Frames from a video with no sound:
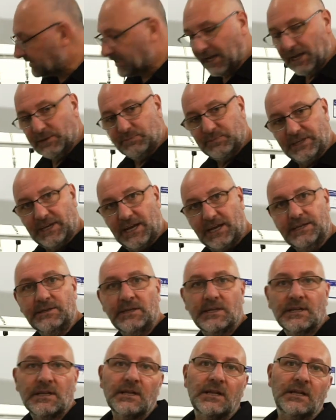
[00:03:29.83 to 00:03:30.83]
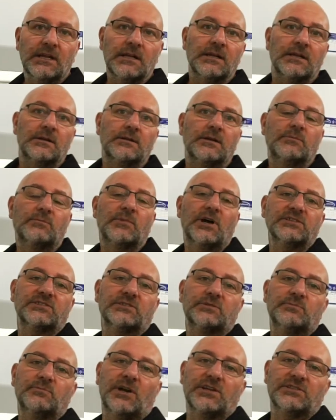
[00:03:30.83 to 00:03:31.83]
kPa.
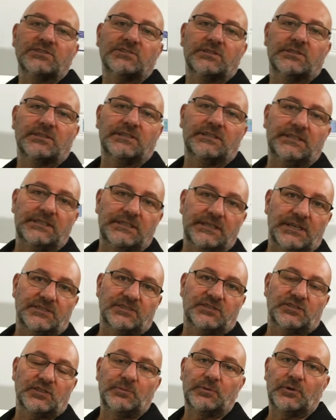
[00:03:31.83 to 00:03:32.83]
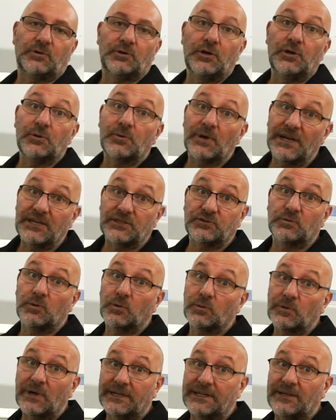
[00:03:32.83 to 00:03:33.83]
Most of the Subaru range
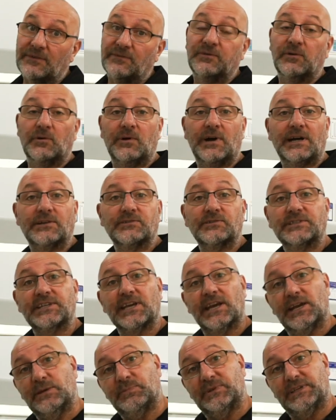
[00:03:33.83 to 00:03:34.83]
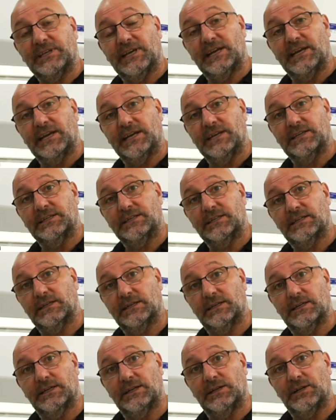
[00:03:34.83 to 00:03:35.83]
will run at 400 kPa
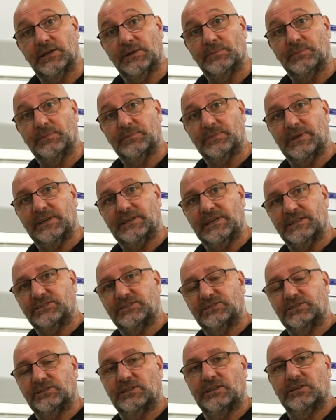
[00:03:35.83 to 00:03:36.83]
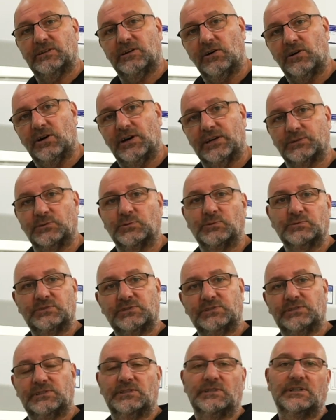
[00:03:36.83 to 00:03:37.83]
at your idle
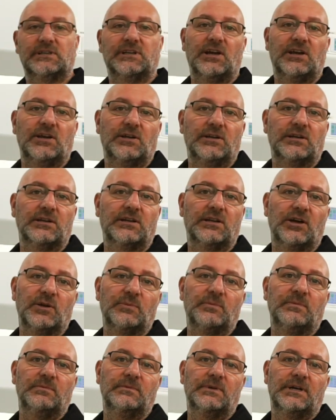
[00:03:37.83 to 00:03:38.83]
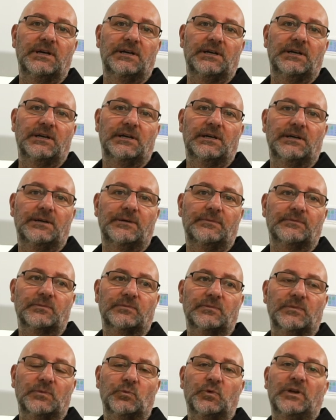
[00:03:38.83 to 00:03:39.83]
to low
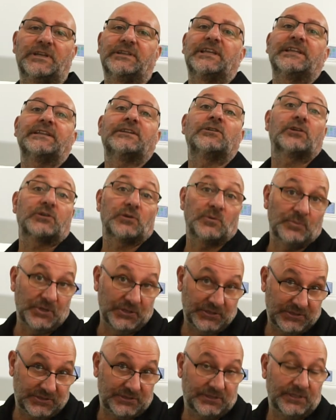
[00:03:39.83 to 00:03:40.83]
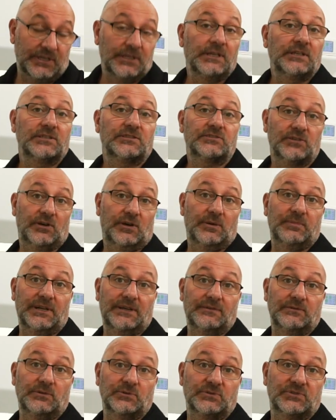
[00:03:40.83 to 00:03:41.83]
when they're not on boost type
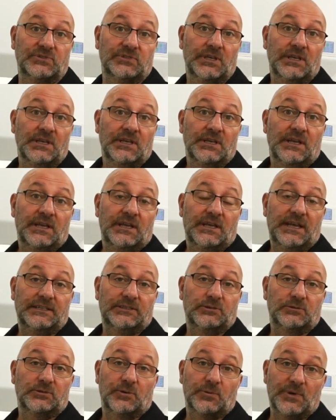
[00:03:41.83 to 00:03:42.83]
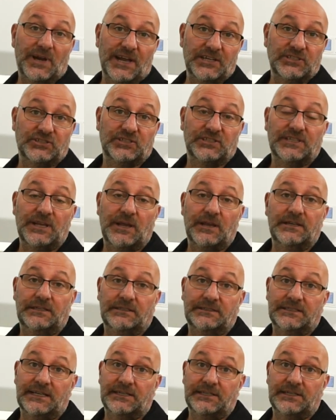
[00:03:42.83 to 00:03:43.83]
levels, and we're arranging that
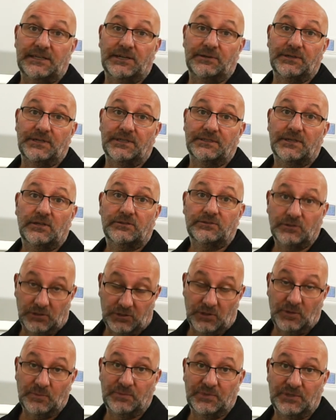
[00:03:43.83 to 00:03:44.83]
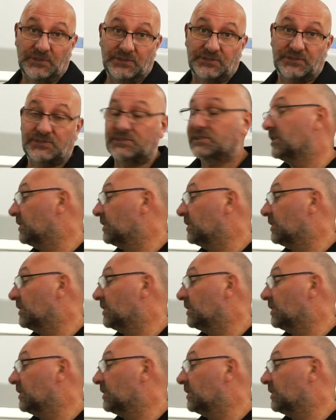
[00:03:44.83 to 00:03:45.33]
in that area, not on boost.